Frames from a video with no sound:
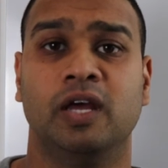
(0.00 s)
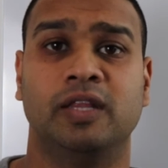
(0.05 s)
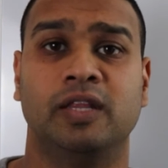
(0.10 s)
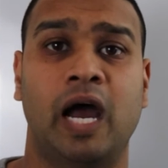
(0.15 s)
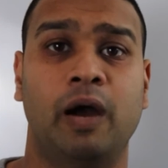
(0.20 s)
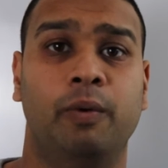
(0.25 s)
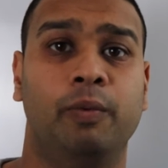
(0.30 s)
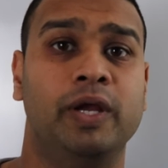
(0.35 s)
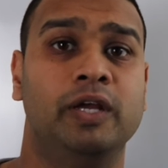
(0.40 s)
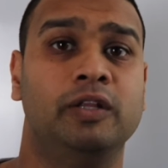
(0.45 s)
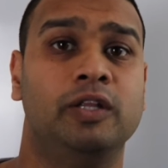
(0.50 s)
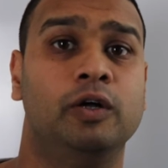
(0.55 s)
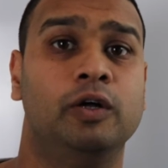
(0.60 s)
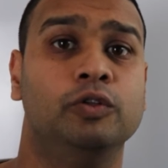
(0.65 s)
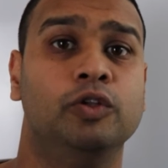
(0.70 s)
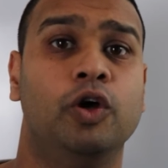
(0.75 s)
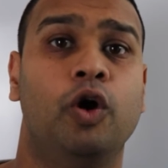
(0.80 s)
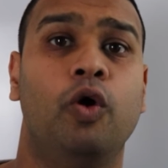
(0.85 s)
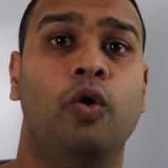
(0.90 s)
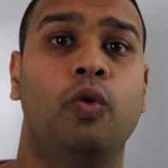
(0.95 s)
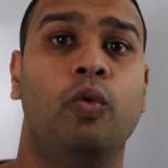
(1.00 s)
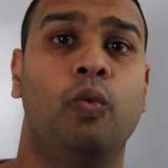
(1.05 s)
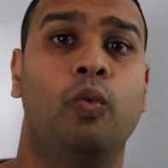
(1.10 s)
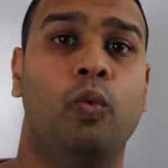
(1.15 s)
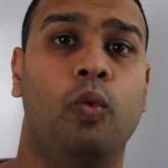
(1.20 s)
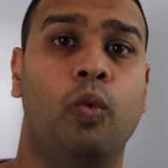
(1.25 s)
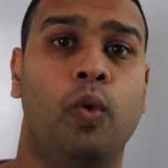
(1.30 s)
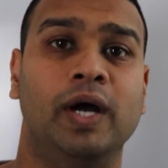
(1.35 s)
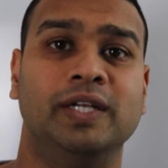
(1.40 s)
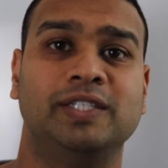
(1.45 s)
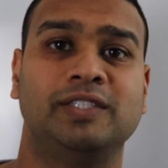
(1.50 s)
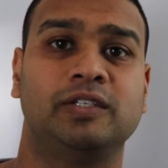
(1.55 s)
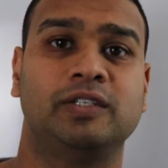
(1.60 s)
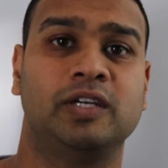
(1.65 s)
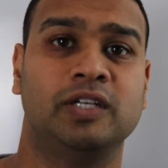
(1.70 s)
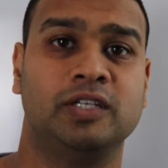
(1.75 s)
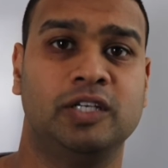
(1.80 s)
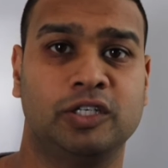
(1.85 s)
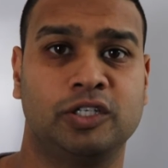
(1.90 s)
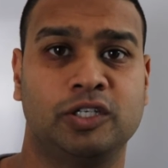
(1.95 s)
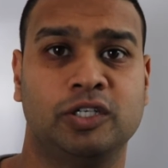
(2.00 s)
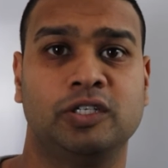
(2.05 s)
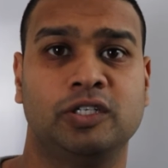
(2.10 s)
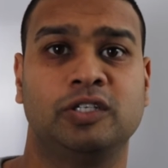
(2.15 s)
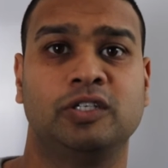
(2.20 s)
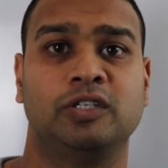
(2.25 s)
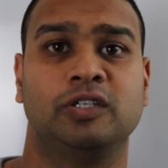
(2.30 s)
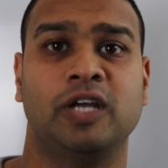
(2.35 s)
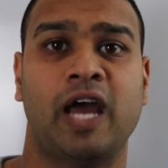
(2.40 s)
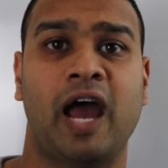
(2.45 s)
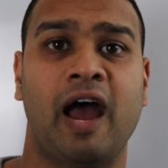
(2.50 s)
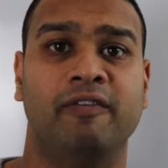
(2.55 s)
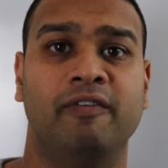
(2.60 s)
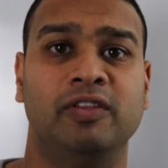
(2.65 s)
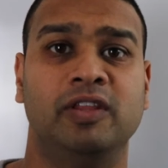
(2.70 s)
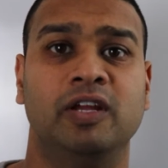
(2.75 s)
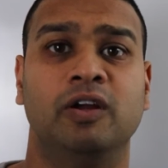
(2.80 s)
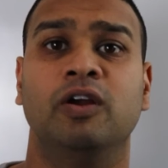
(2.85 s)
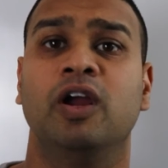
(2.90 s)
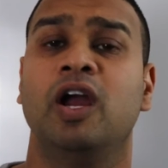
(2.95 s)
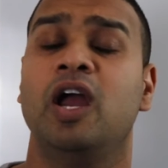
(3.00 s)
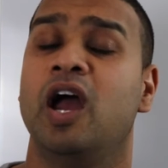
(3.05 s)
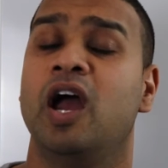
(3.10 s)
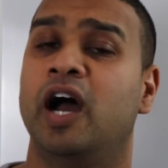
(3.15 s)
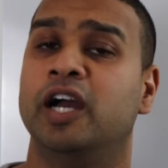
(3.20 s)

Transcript: That way they'll know what conditions to have in there.